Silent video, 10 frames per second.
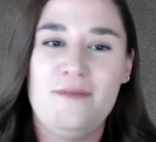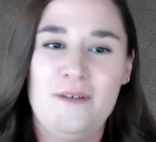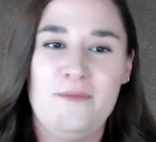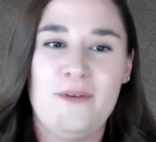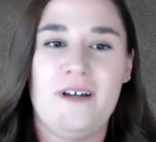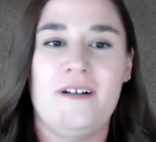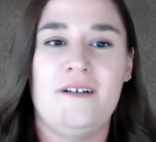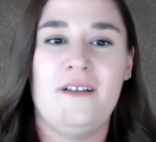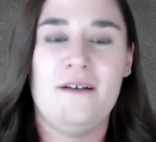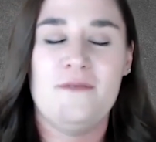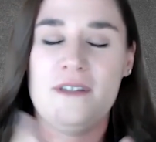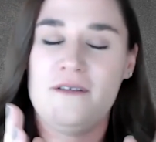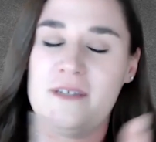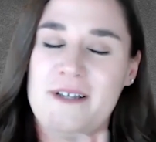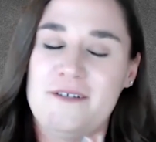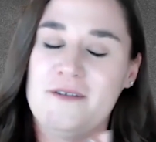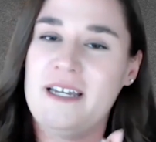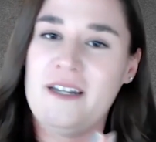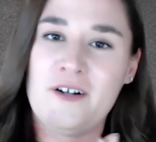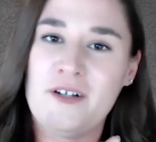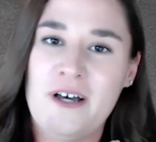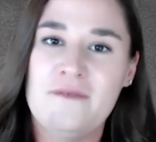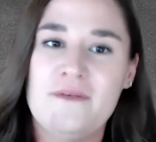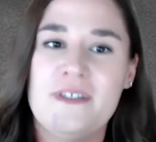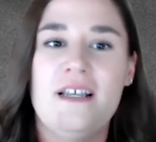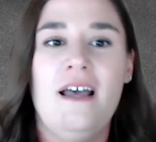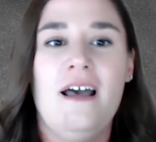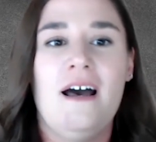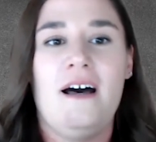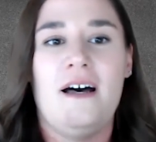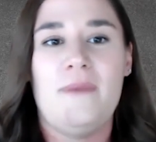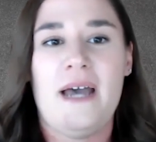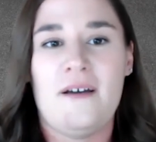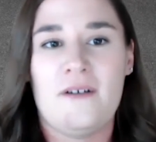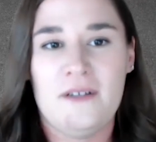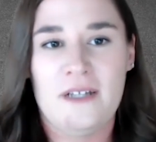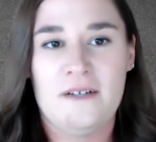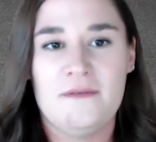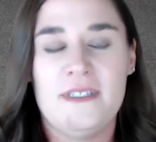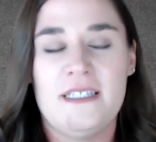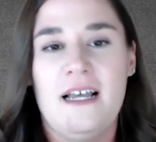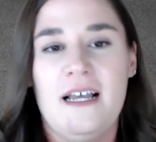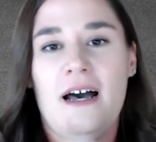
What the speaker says: So you put on your gloves, there's special inner gloves, outer gloves,